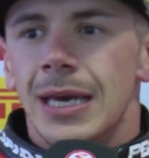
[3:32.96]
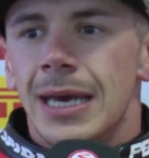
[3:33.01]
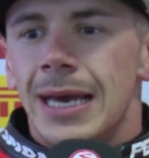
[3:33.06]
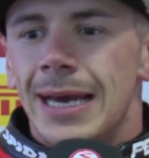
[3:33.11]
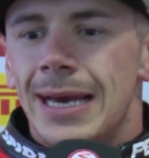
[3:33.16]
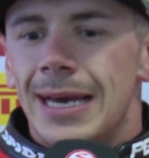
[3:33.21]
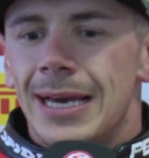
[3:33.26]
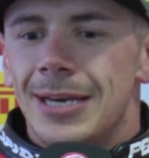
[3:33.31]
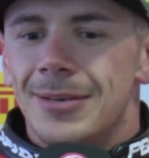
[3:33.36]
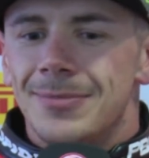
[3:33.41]

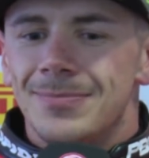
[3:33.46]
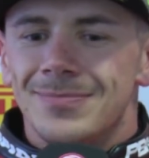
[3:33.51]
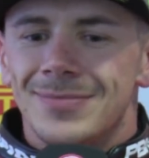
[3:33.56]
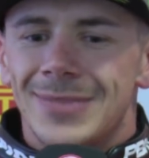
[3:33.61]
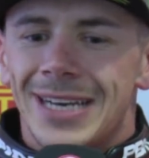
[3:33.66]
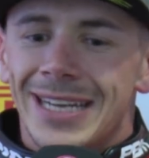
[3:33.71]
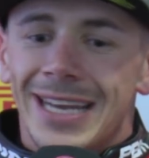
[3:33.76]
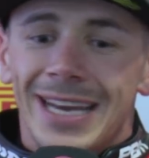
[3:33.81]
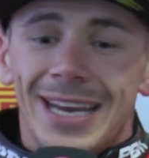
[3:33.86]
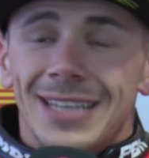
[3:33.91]

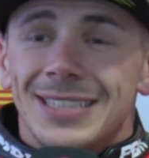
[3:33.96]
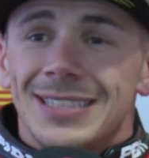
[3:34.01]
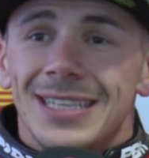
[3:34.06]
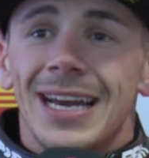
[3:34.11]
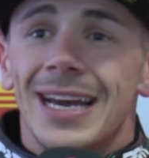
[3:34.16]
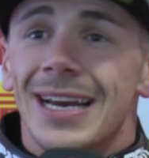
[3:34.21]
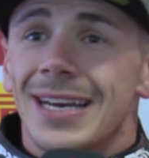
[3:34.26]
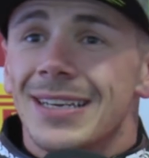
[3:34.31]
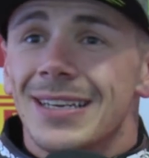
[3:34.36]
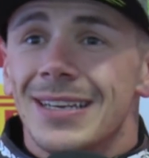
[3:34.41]
And they
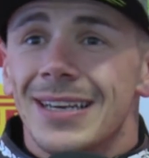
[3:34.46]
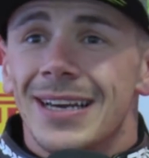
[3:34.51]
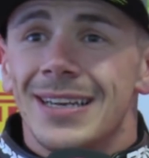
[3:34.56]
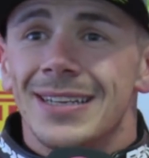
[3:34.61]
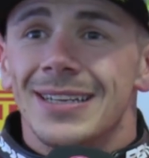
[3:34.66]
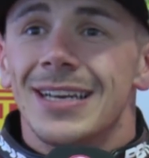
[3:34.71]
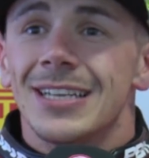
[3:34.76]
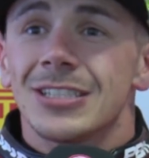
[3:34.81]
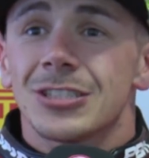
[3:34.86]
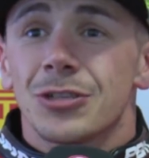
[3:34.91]
attack,
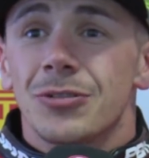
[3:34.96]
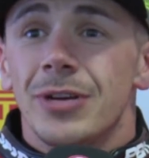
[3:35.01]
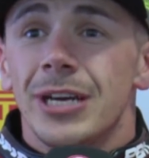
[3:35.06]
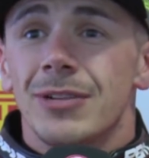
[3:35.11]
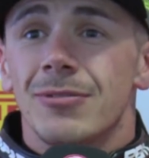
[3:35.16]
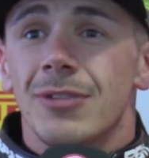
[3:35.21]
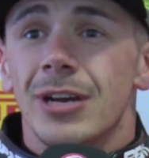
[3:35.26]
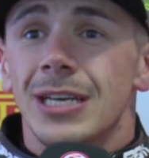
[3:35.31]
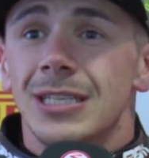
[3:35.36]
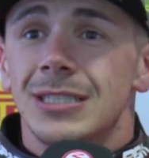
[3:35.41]
and that's
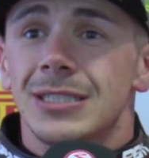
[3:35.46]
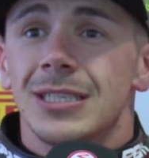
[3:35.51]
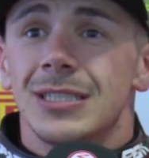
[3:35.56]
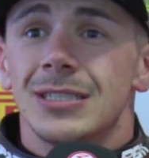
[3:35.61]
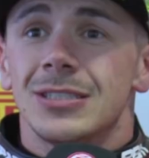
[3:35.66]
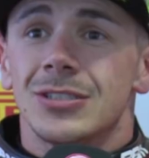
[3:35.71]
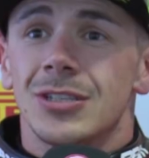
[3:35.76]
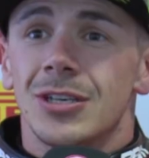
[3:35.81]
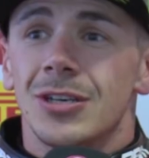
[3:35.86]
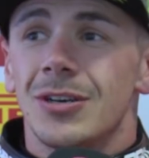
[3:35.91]
great racing.
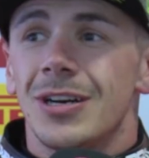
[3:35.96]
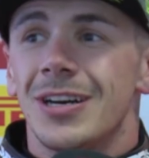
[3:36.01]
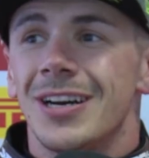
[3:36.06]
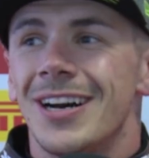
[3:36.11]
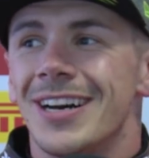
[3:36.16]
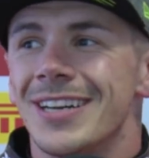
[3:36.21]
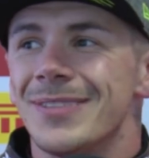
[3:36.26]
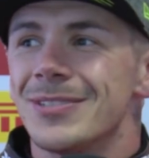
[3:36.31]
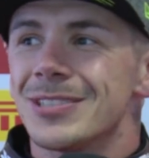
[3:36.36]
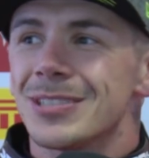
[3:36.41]
So
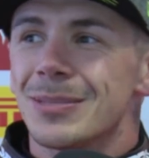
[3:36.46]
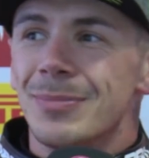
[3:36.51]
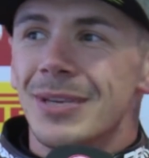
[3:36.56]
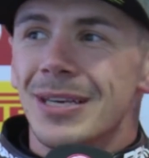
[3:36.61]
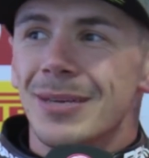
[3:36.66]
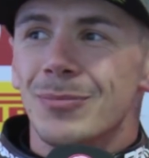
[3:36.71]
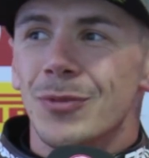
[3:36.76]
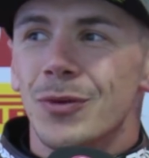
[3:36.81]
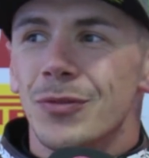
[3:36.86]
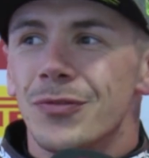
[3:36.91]
I was a
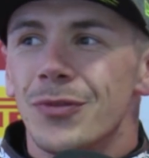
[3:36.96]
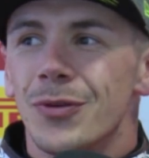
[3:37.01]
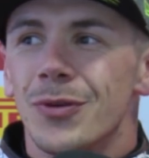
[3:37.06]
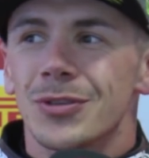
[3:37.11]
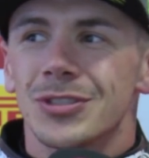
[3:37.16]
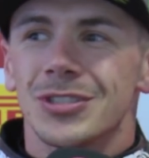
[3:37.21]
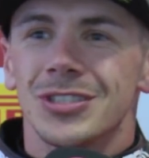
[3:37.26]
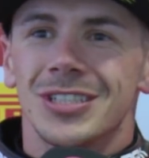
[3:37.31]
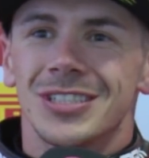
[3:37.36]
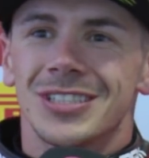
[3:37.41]
bit more
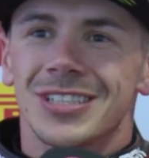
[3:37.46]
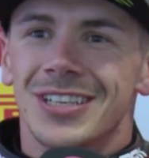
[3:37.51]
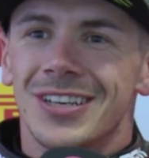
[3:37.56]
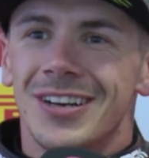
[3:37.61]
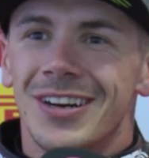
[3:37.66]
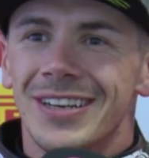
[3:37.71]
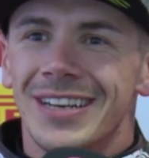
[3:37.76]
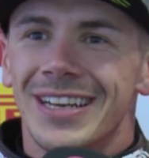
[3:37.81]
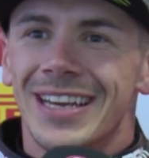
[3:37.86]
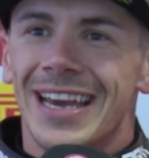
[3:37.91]
fortunate to
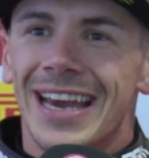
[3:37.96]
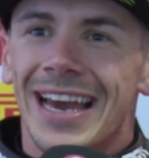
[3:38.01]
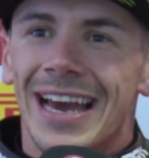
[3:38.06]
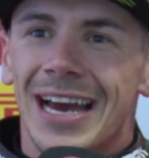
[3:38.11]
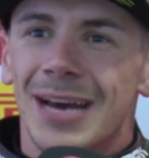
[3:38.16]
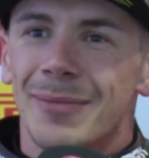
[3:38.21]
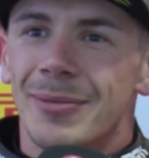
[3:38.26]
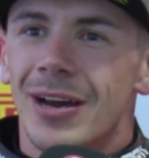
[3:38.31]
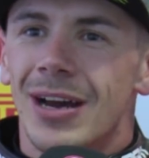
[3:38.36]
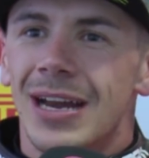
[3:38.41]
kind of get
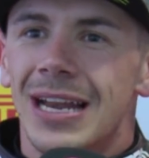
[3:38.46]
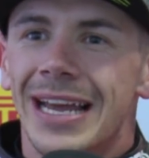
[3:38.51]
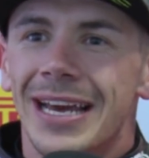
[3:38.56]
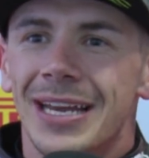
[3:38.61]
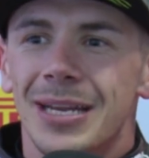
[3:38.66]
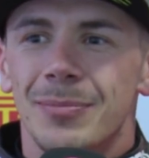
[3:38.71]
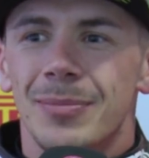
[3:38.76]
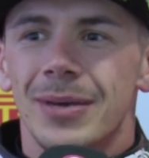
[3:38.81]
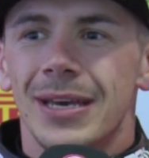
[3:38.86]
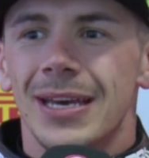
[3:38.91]
out of it. I
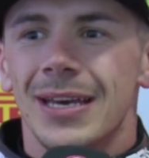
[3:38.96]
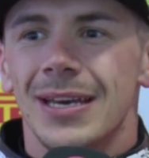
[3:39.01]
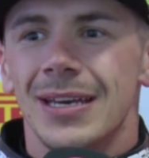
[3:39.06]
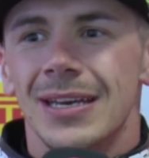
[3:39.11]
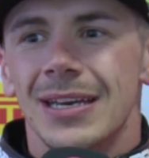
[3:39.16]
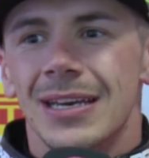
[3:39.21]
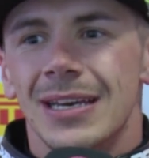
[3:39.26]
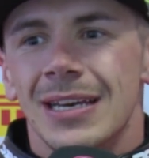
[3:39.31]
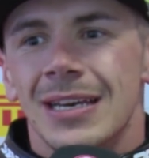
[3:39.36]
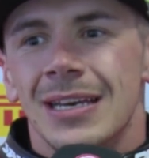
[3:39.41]
led a bit,
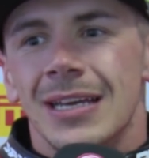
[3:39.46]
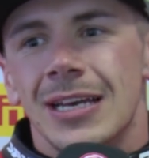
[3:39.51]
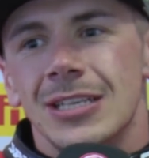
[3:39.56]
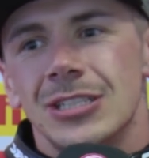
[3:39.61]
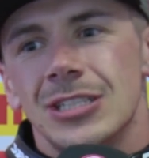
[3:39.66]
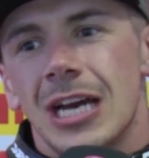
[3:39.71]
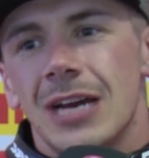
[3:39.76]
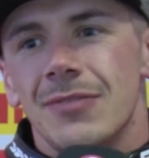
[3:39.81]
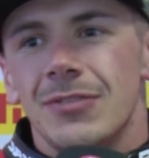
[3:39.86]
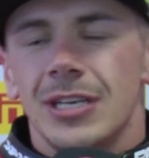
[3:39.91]
and
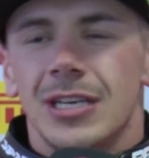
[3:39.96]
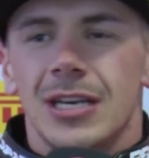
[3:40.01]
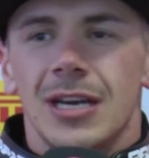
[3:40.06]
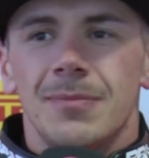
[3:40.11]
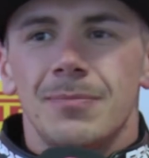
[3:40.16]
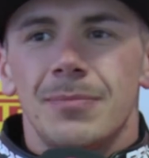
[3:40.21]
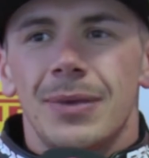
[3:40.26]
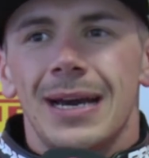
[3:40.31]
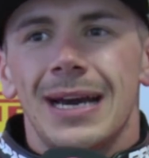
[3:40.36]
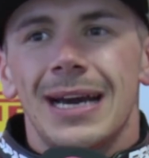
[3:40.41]
Xavi
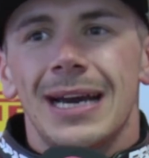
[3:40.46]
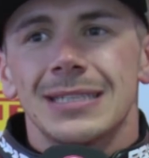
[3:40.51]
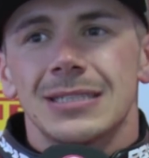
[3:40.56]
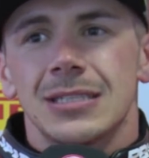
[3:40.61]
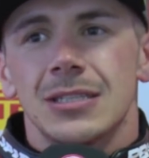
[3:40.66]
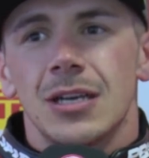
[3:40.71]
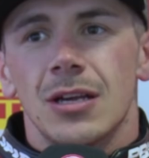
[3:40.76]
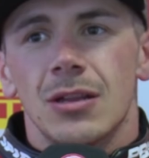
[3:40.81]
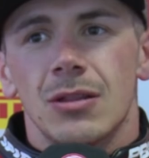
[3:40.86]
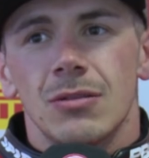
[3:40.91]
come past,
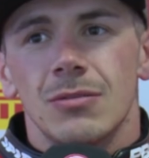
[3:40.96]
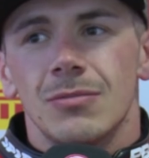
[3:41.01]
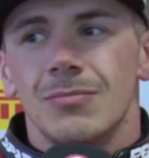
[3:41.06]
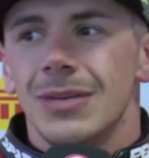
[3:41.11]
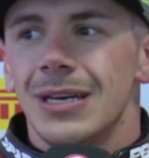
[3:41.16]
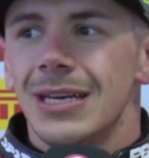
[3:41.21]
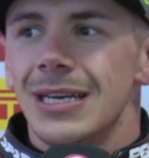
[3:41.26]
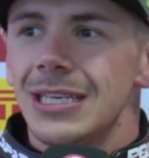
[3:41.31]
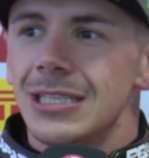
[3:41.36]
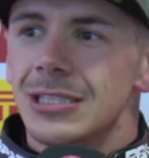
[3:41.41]
and I thought,
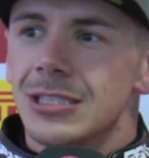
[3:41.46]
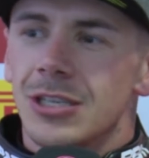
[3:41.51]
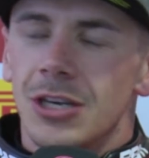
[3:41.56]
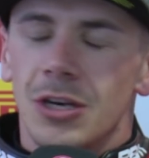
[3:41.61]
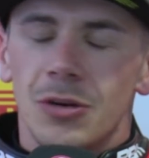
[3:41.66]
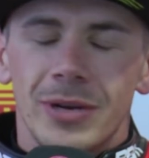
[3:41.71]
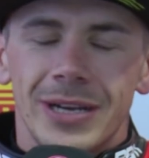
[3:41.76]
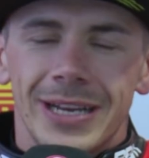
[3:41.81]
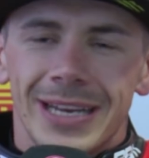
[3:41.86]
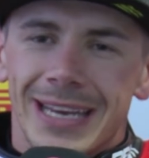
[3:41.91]
man, he's
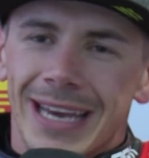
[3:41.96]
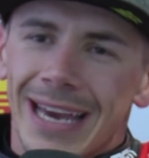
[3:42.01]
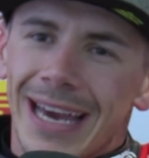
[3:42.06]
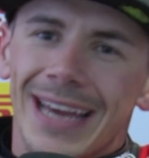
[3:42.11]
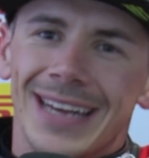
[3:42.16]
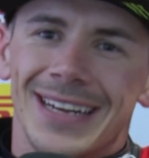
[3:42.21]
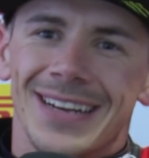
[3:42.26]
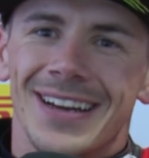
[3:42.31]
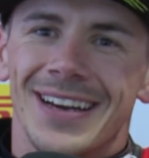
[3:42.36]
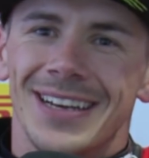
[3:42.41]
going
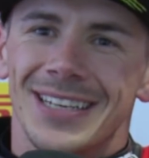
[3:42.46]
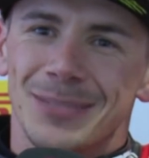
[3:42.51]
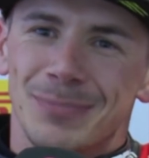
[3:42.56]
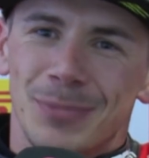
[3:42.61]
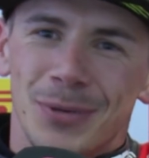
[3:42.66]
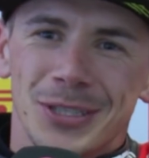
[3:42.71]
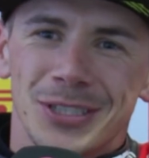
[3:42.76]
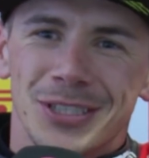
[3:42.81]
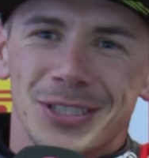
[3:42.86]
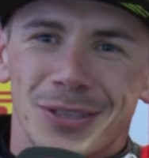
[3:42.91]
again. Like, these
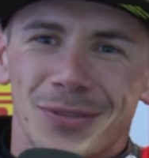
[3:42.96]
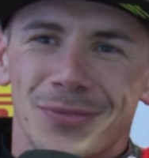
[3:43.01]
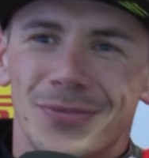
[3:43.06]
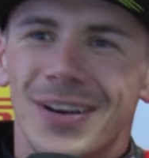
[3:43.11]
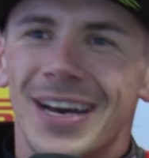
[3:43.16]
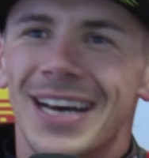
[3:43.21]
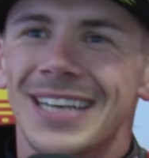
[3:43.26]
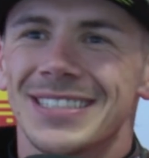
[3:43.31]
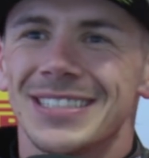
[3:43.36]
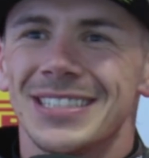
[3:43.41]
boys are so
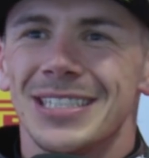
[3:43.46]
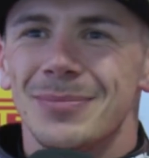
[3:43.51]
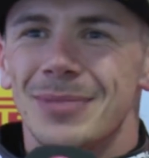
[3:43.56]
fast in the